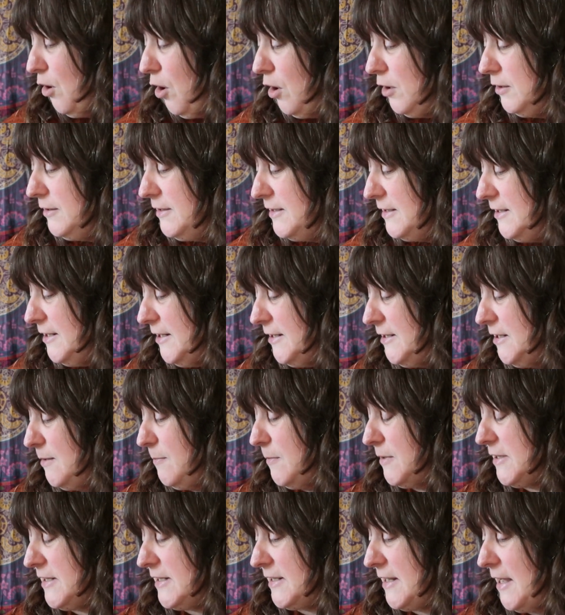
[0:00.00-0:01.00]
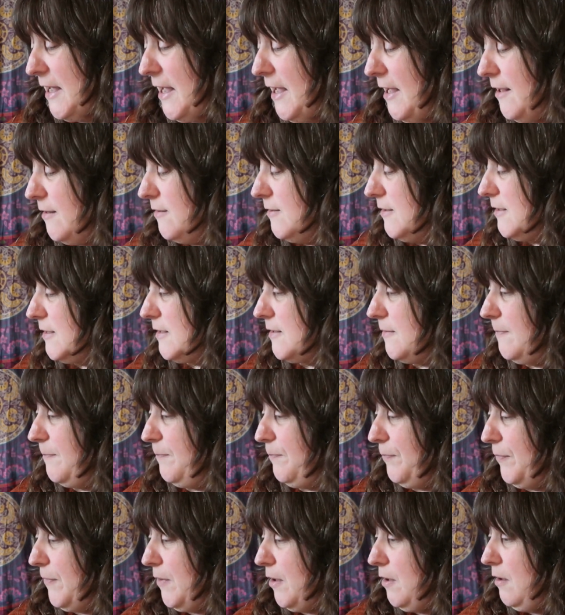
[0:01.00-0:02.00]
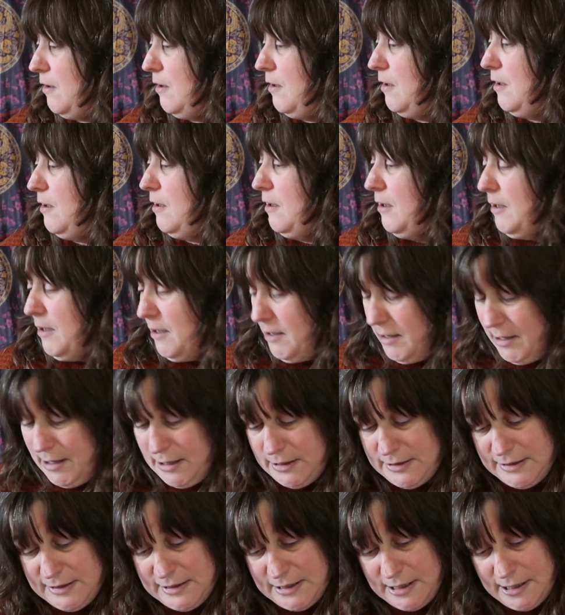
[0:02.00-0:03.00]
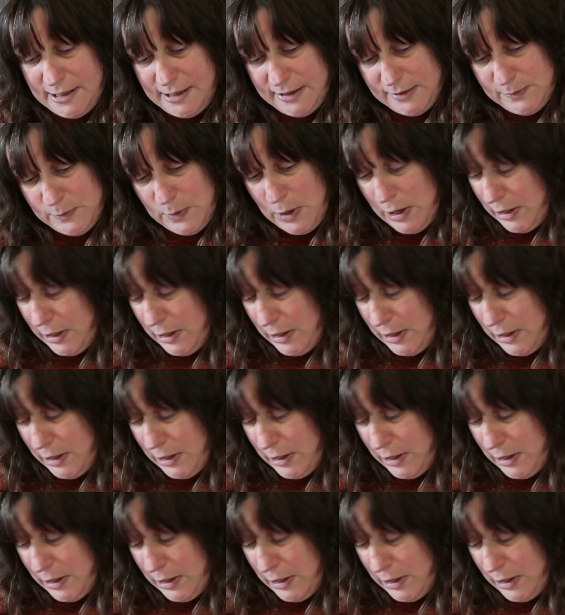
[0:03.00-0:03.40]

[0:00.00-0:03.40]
alternating my skeins, and it's